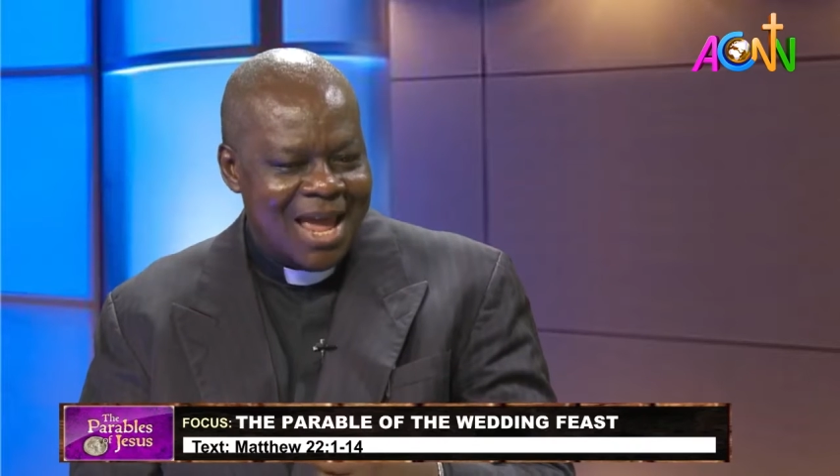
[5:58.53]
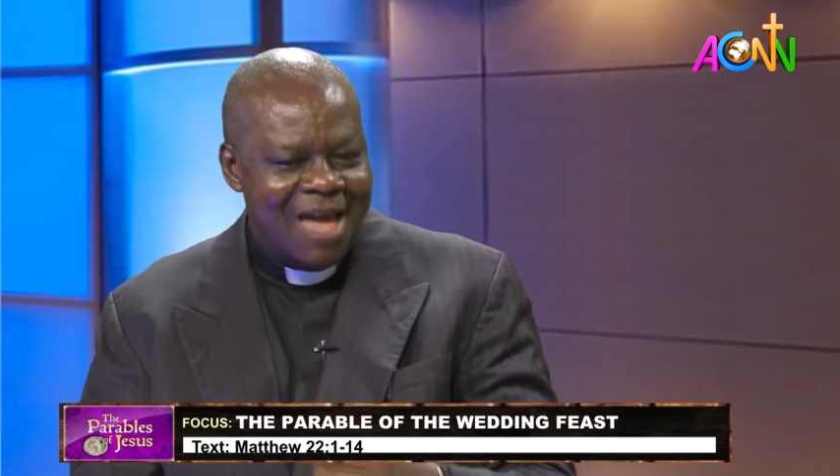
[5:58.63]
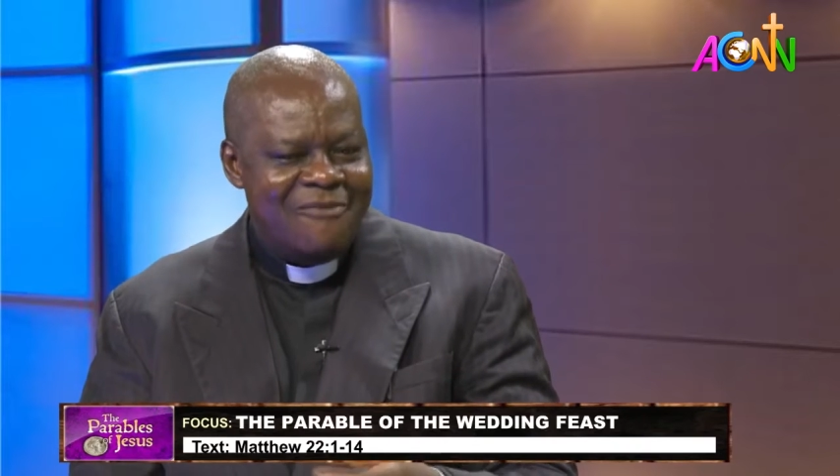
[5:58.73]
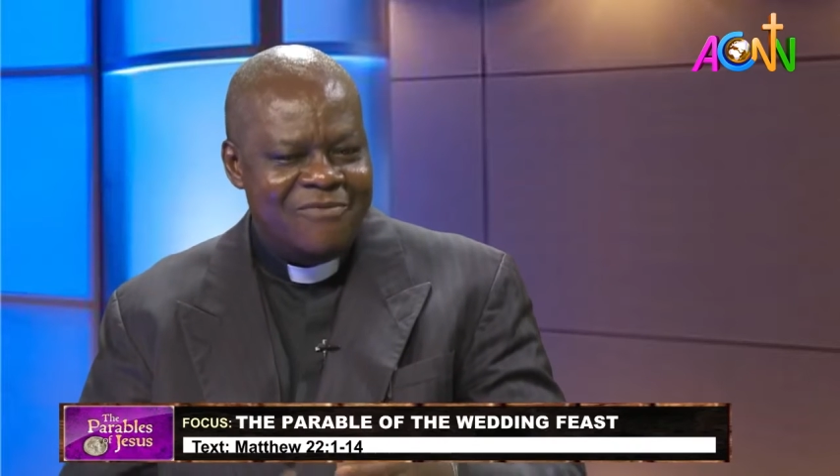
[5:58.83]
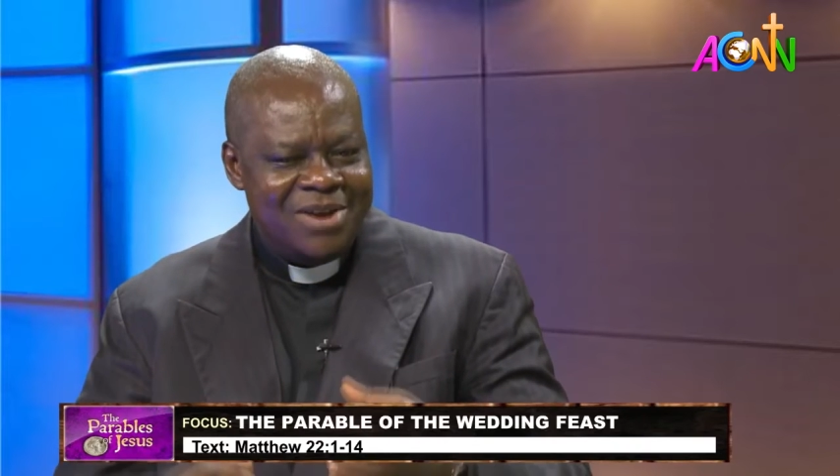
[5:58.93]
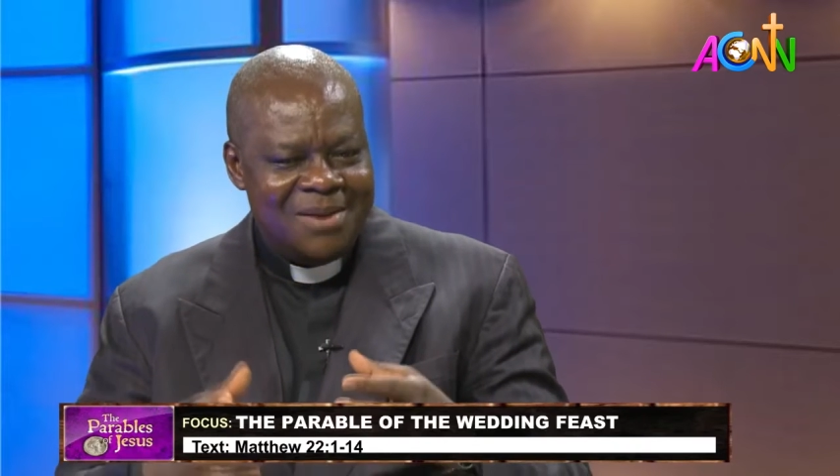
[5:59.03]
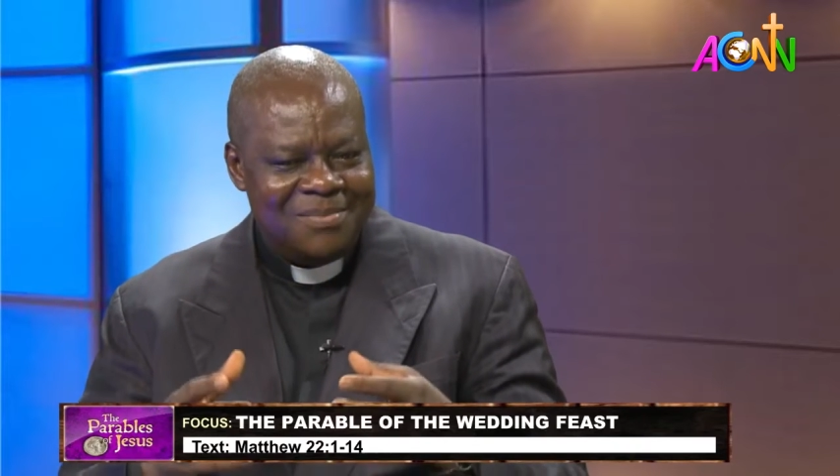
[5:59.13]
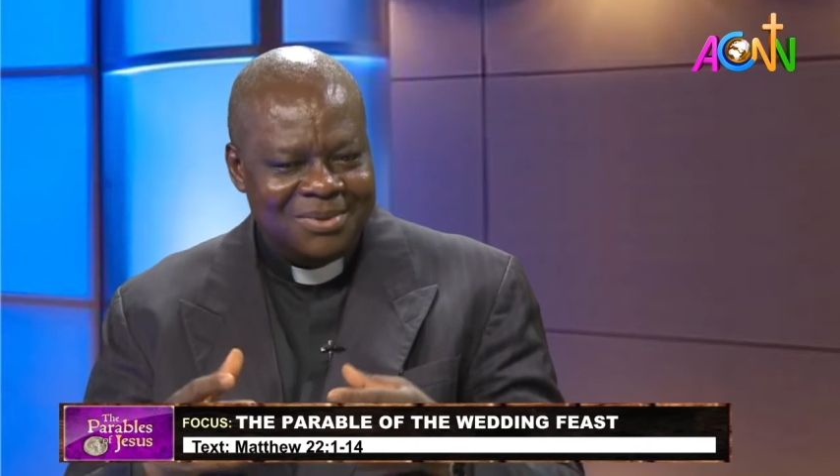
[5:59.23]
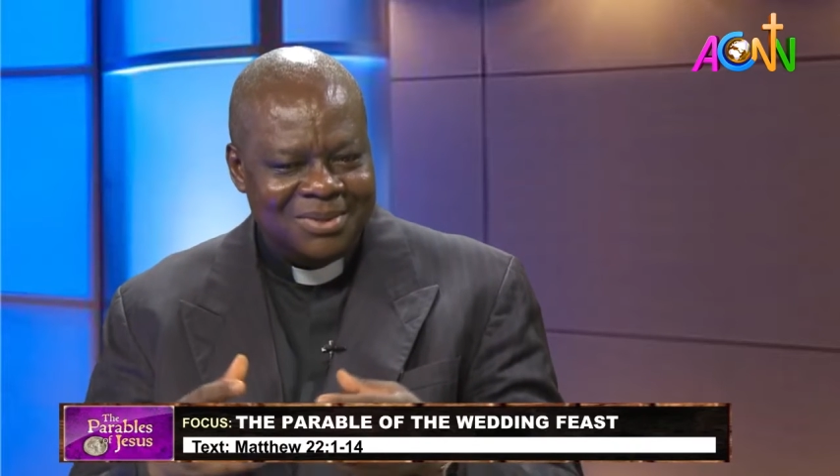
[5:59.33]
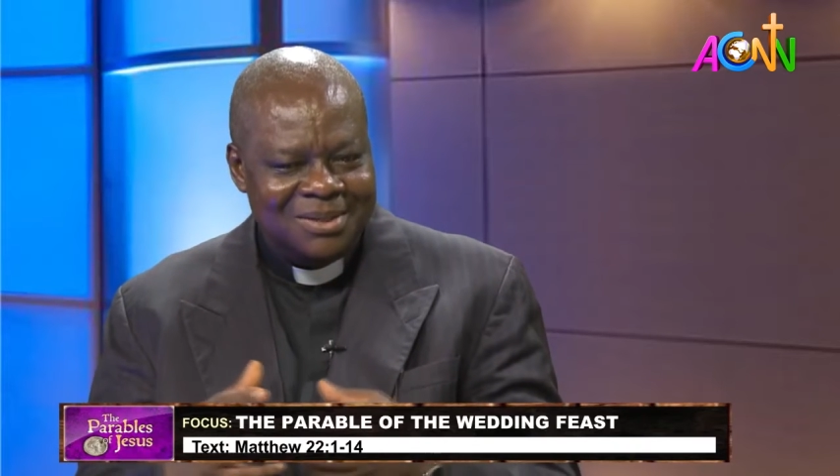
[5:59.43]
every
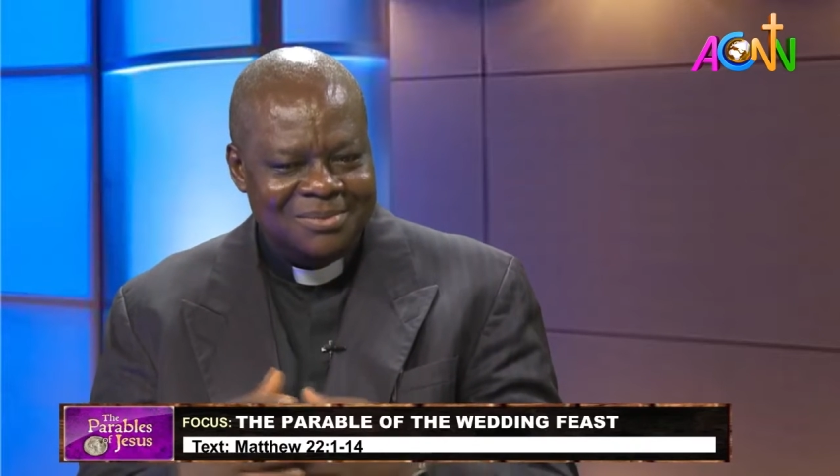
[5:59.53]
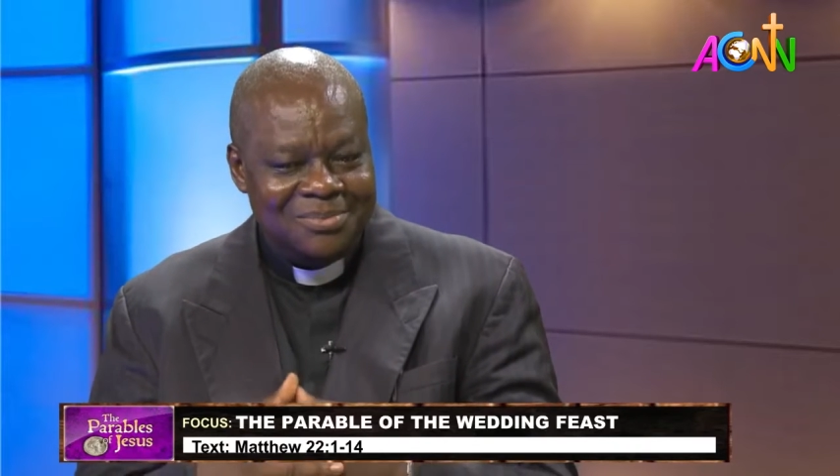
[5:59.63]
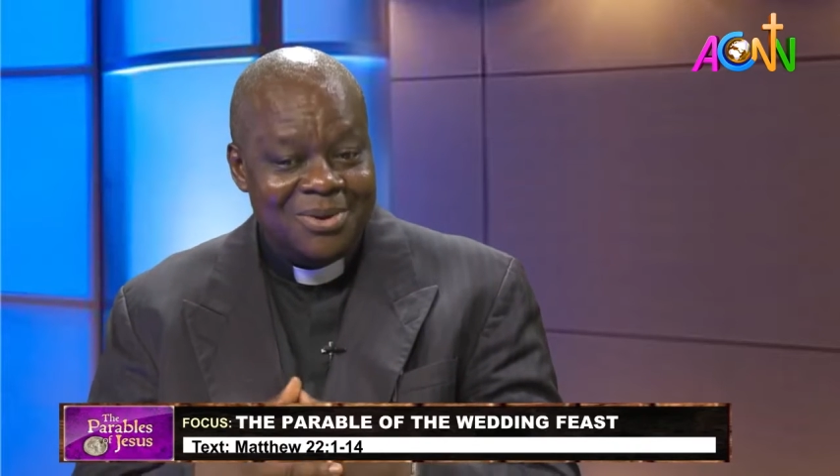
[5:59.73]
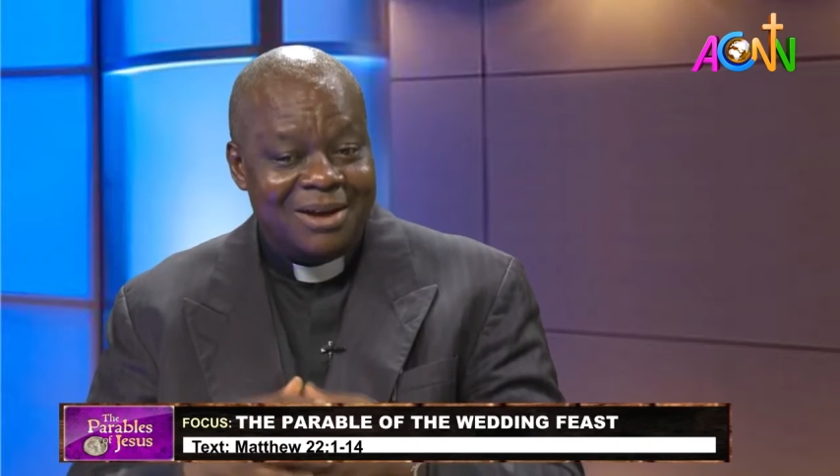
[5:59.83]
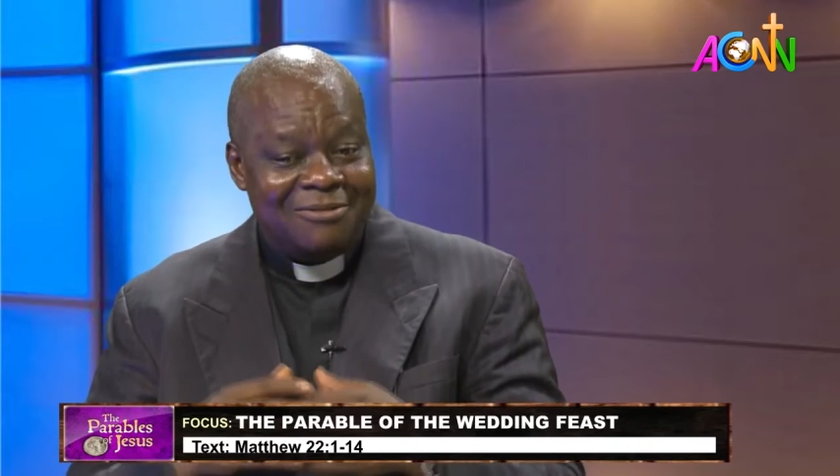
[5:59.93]
bona